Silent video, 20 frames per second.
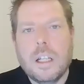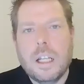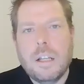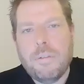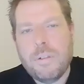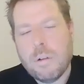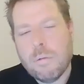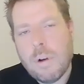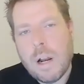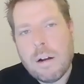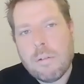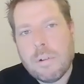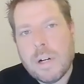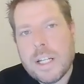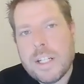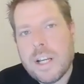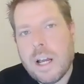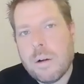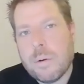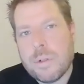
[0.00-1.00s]
If you run a
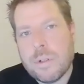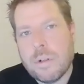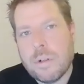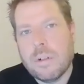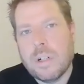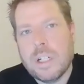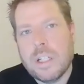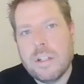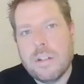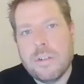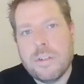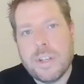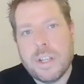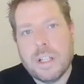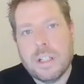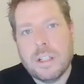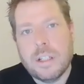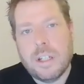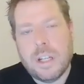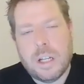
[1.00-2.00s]
retail store in New
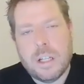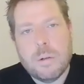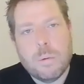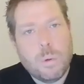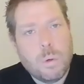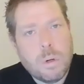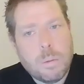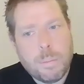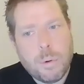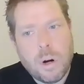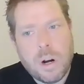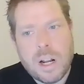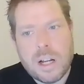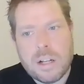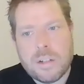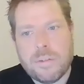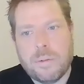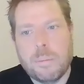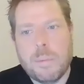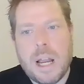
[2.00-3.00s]
Zealand and you order
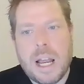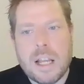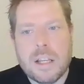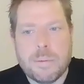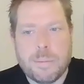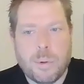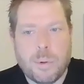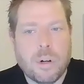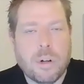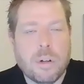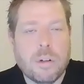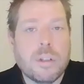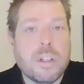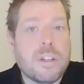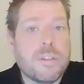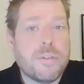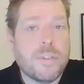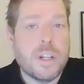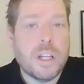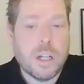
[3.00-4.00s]
products from Hasbro,
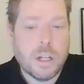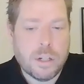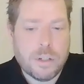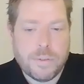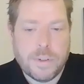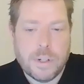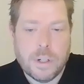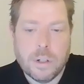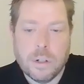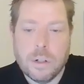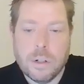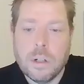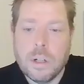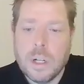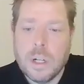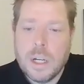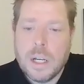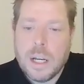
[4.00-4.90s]
this video is for you.